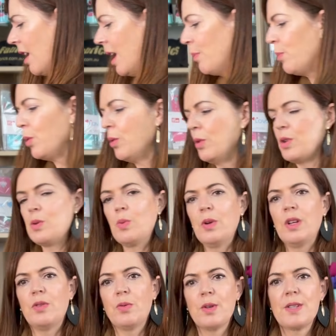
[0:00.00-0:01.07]
I put
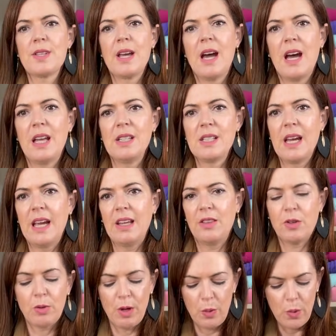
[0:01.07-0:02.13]
with Resant
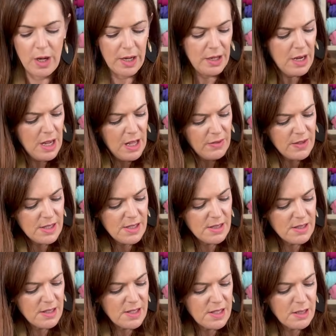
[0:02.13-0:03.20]
831. This
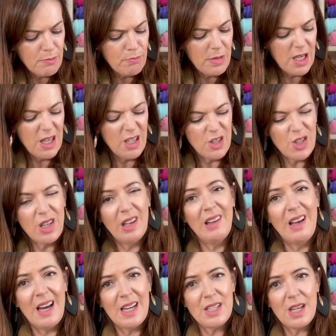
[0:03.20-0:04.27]
is a smidge
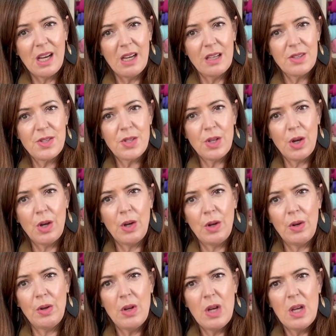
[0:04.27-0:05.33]
lighter,
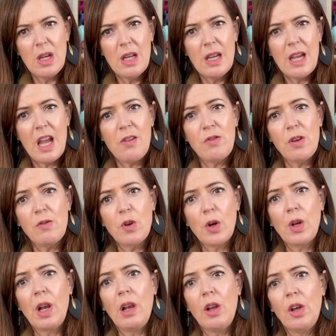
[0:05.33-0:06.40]
so if you've
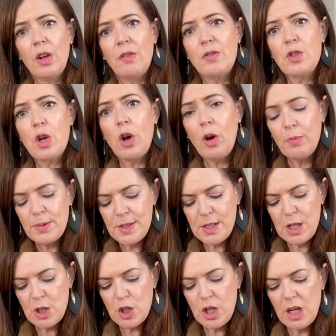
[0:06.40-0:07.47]
got a lot of top
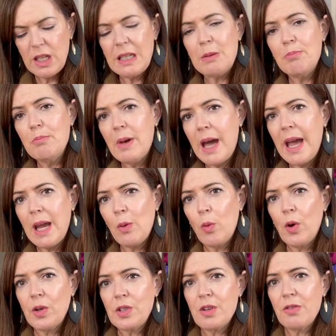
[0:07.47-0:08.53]
stitching, you may
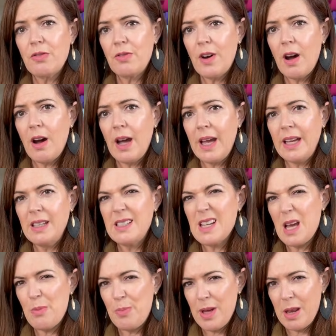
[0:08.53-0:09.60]
want to find
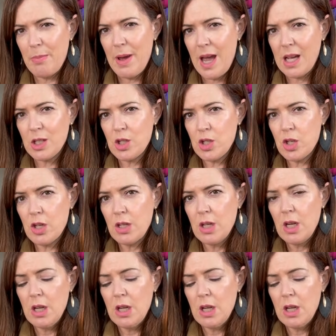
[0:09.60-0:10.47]
a better match.